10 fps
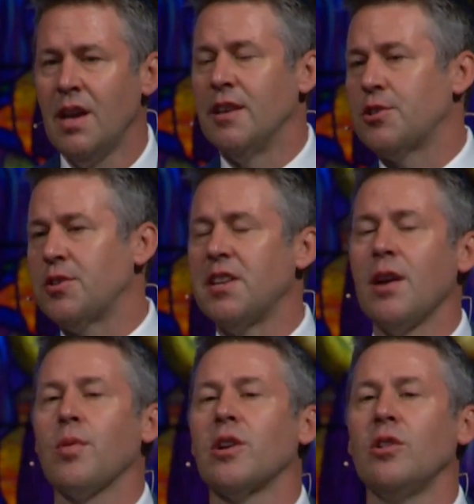And so
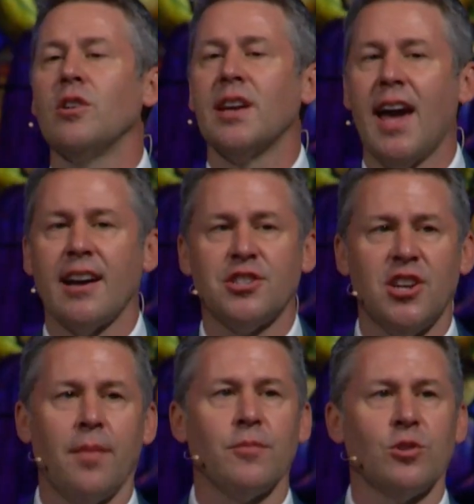today we're going to look at Acts
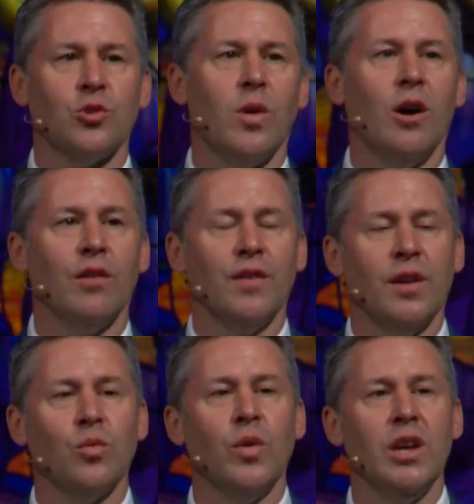chapter 12,
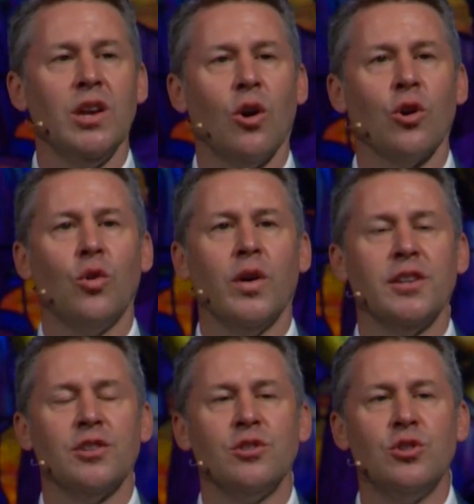and we are
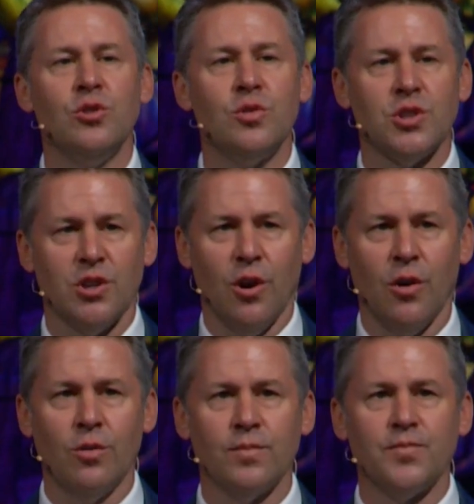going to do so